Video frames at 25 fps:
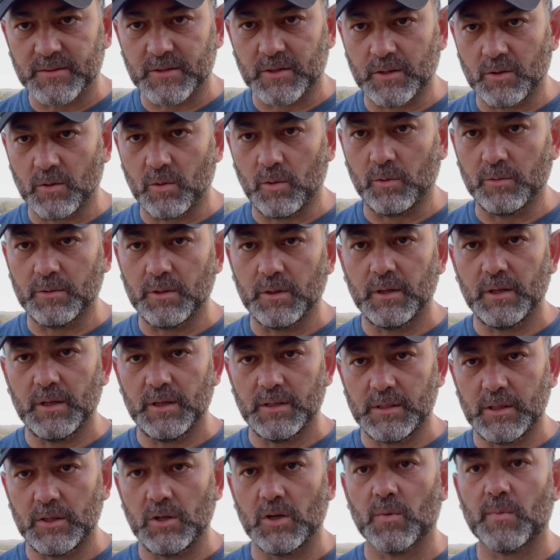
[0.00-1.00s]
going to hold.
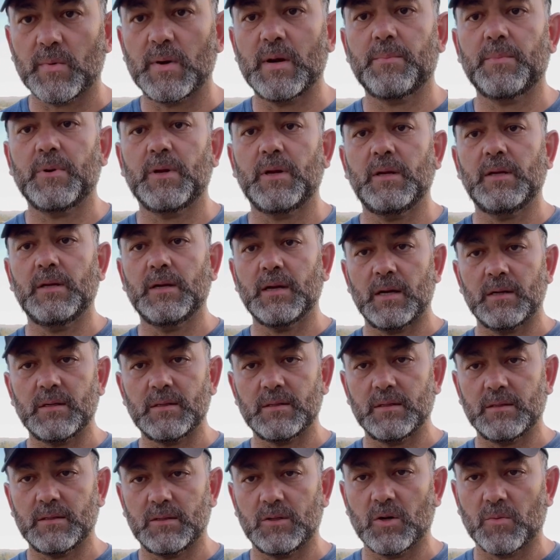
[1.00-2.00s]
Is it your property?
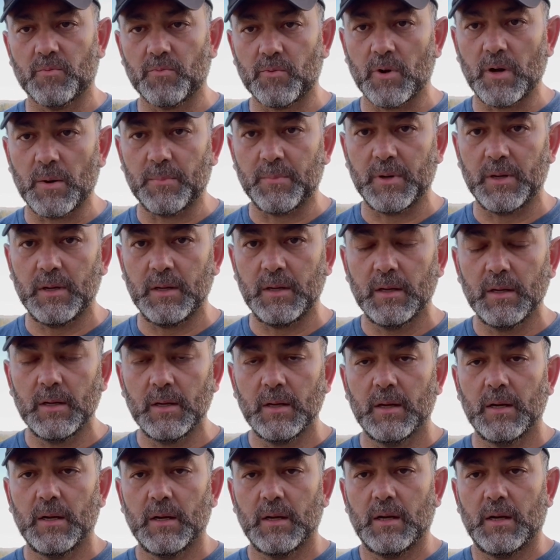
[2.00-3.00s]
Yes, it's your property.
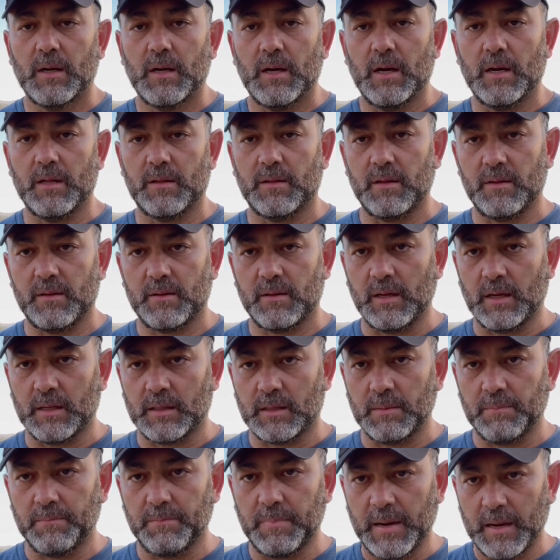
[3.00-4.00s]
It's not
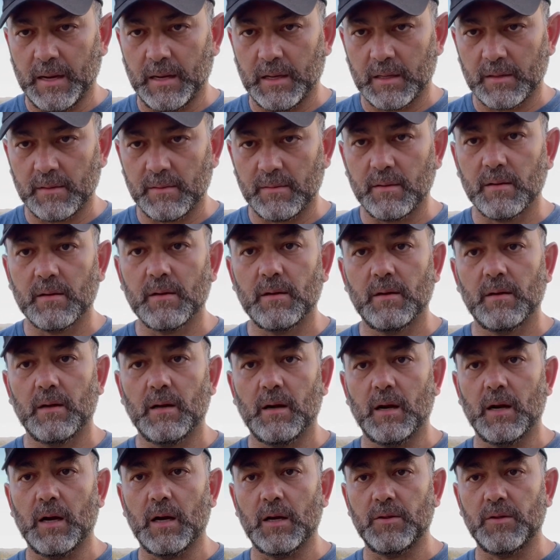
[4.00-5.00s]
the bank's.
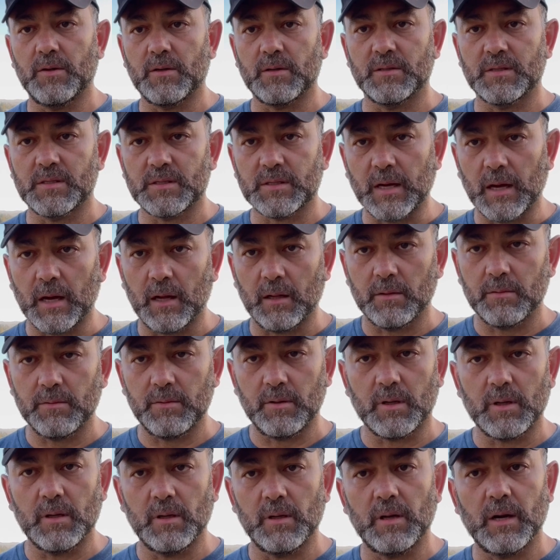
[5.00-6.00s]
You can sell,
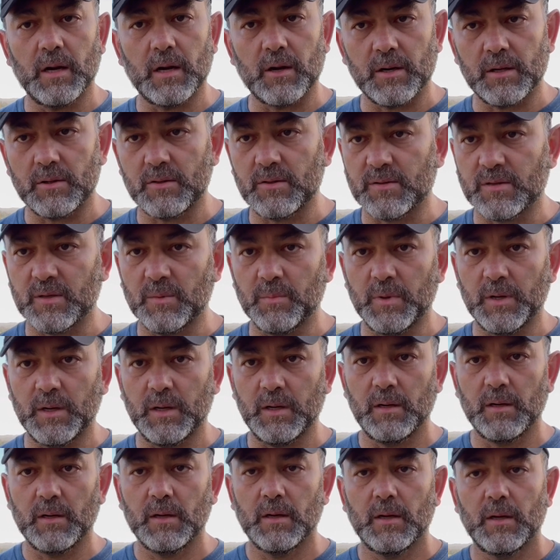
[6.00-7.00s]
you can inherit it to somebody.
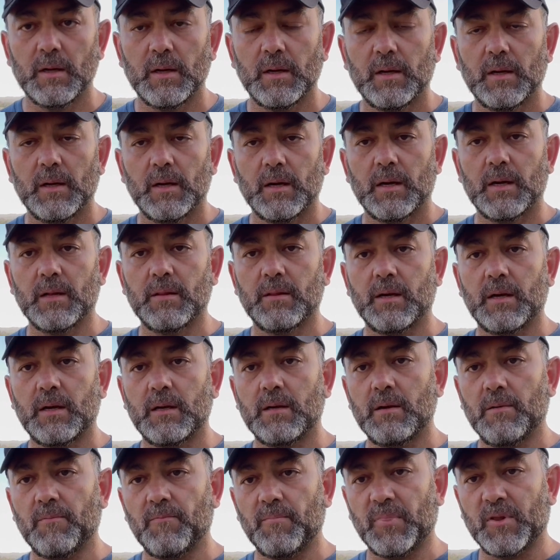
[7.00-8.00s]
And
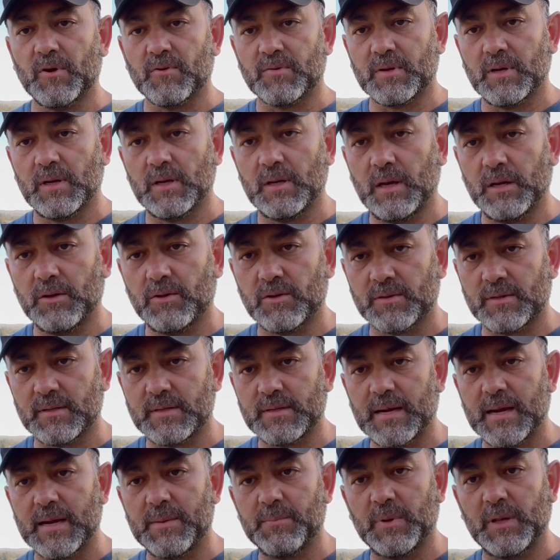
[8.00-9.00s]
then there's a
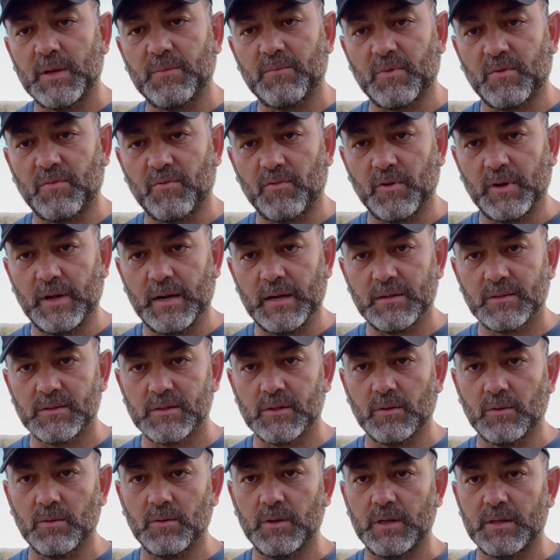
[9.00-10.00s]
time limit for that.
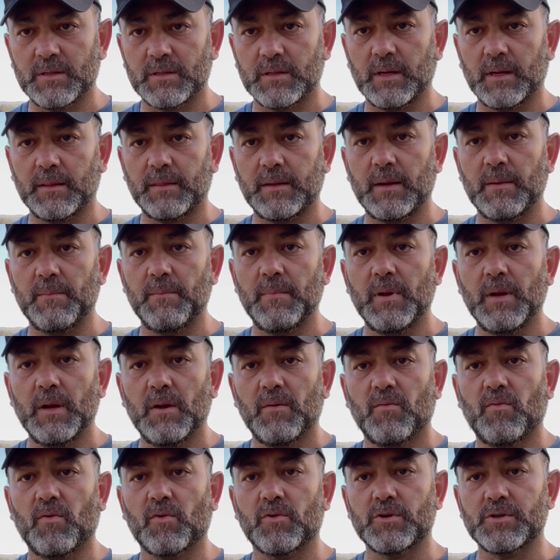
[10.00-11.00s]
So it's not that
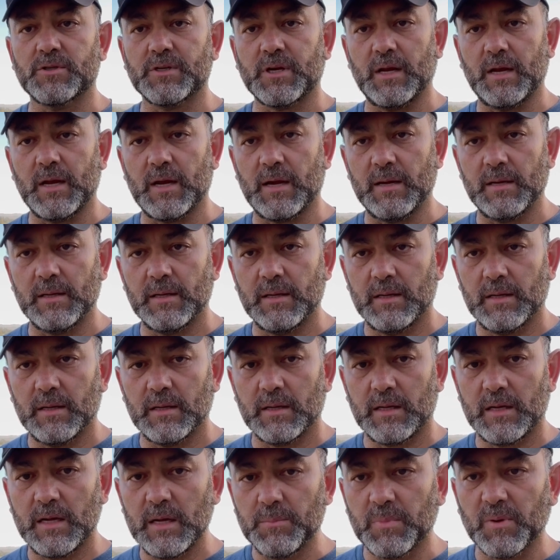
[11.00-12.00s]
foreigners cannot
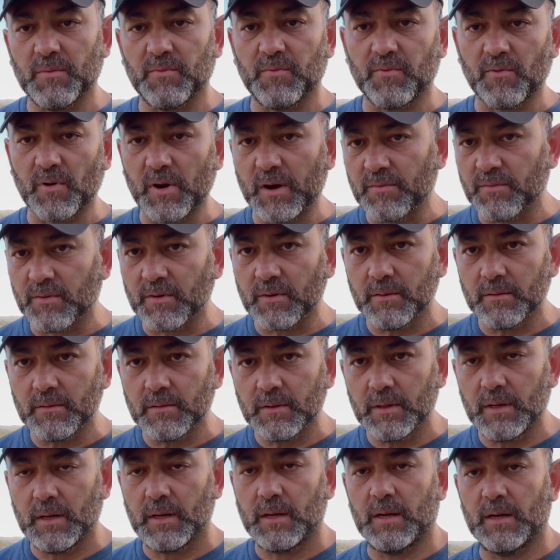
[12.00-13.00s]
keep it forever,
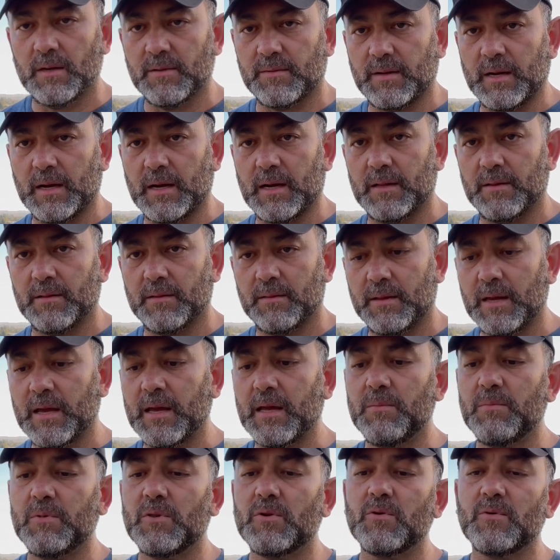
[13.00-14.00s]
is that
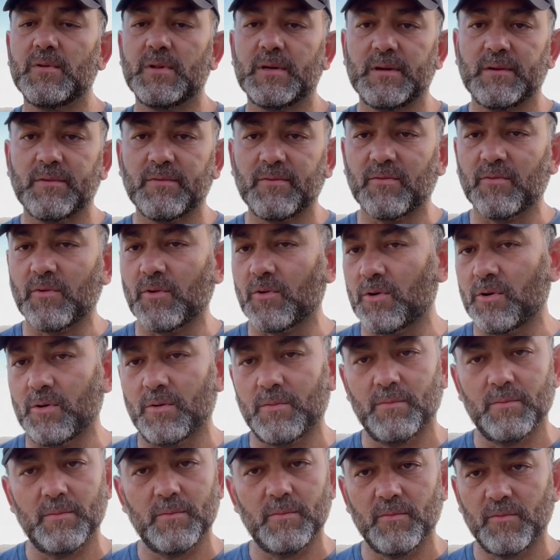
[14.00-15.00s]
they do this for
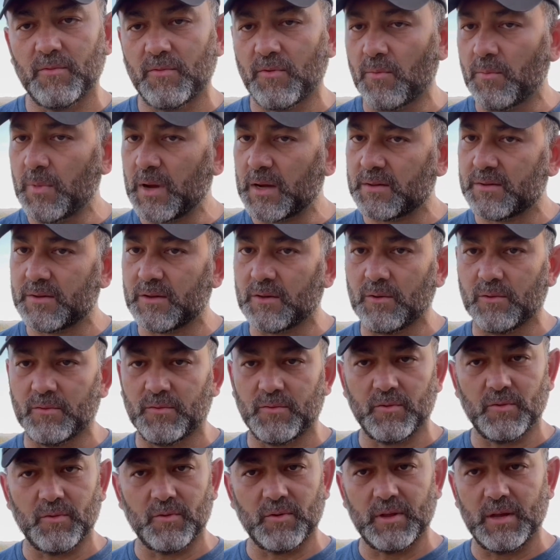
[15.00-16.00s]
Mexico
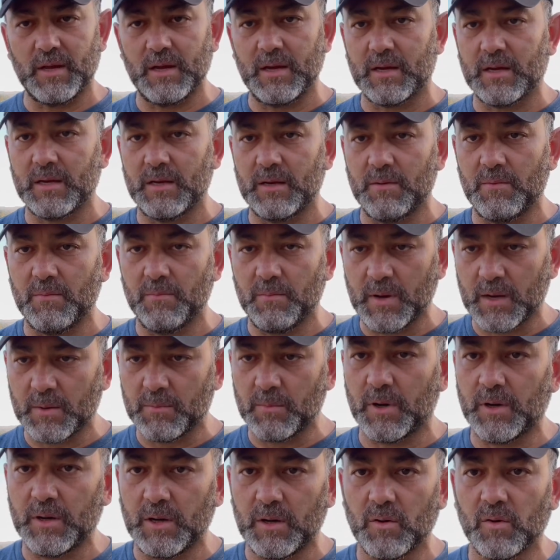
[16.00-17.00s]
so they can make
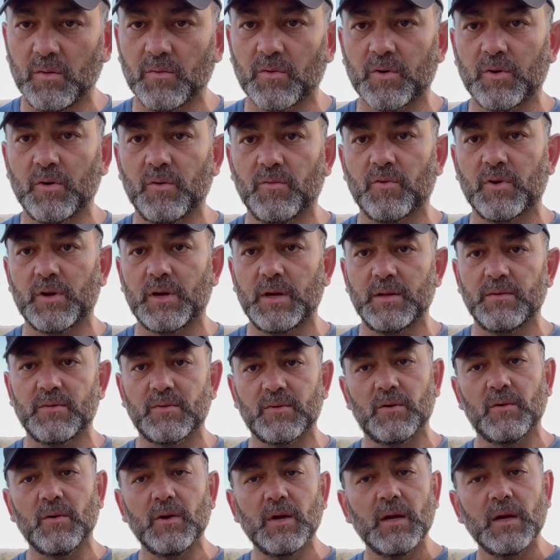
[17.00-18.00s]
money over and over again.
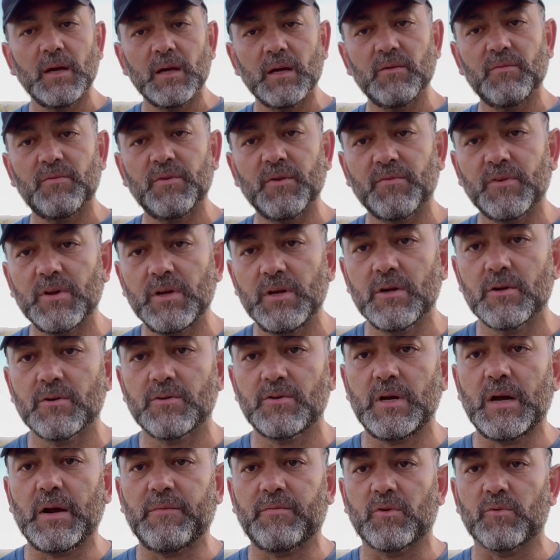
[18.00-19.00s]
So in 50 years,
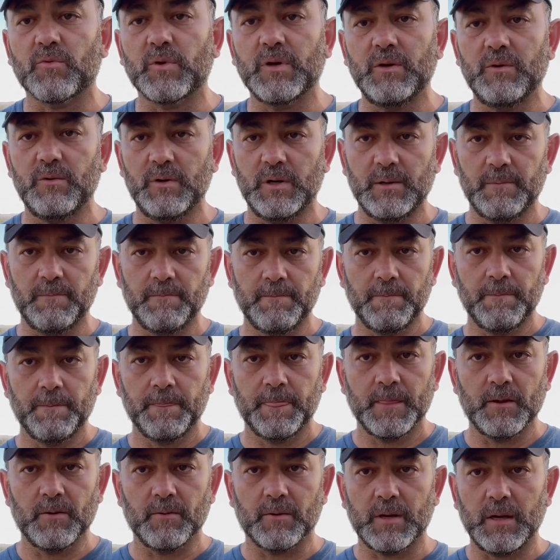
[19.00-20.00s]
you have to renew it.
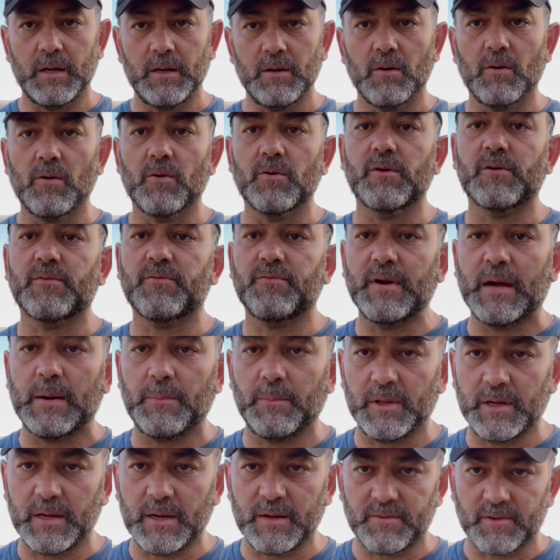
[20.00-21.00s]
Okay, or your
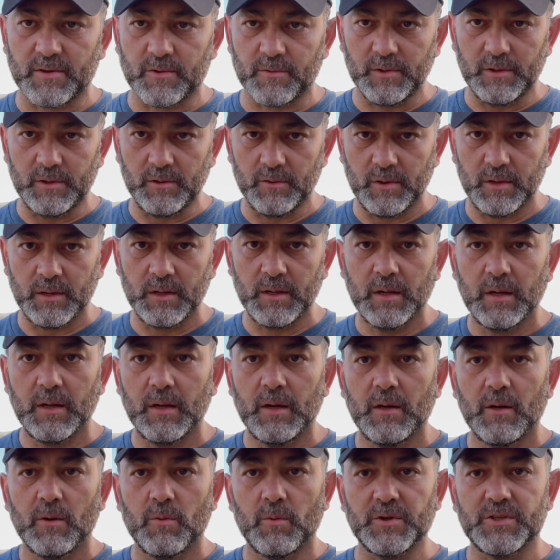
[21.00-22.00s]
family has to renew it,
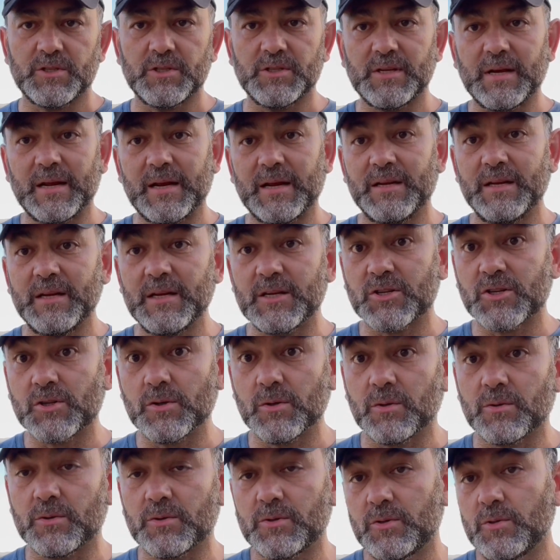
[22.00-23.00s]
which is that
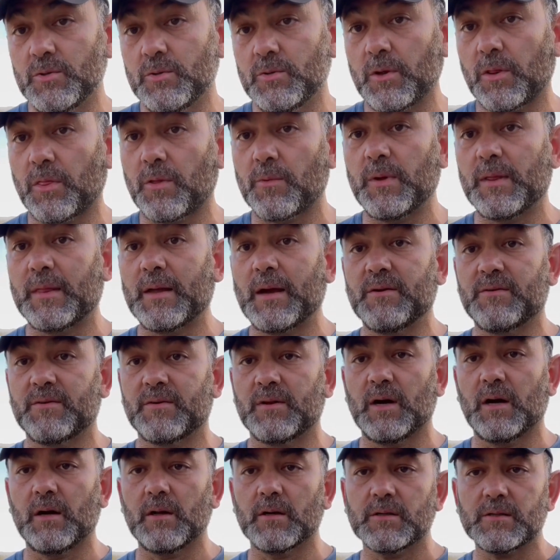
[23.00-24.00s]
initial $2,000 to
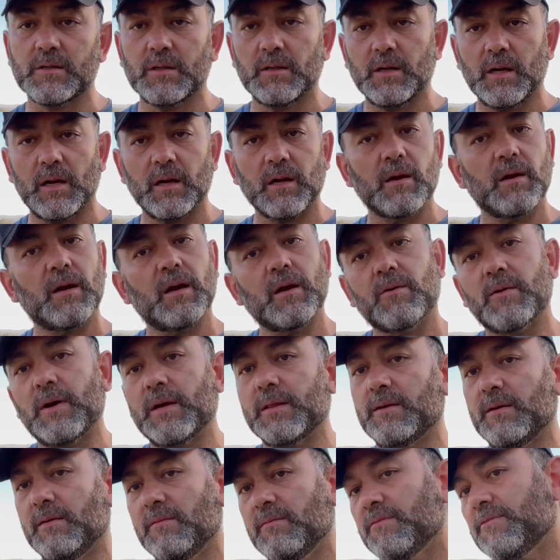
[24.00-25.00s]
$3,000. And
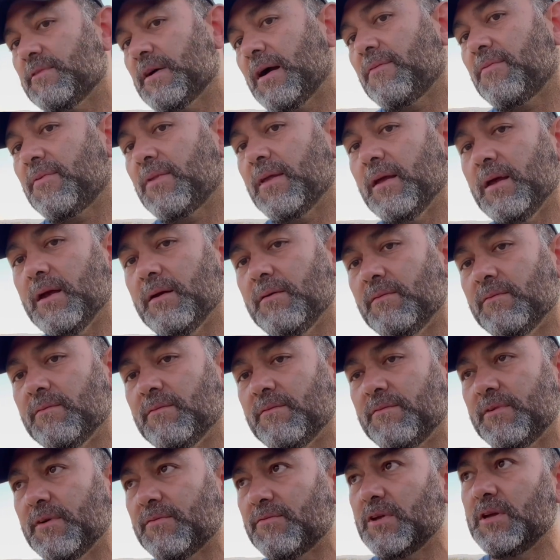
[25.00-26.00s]
granted, in
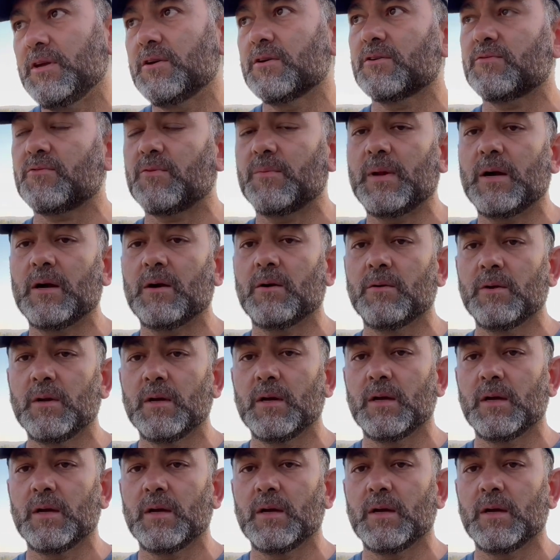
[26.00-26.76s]
50 years from now,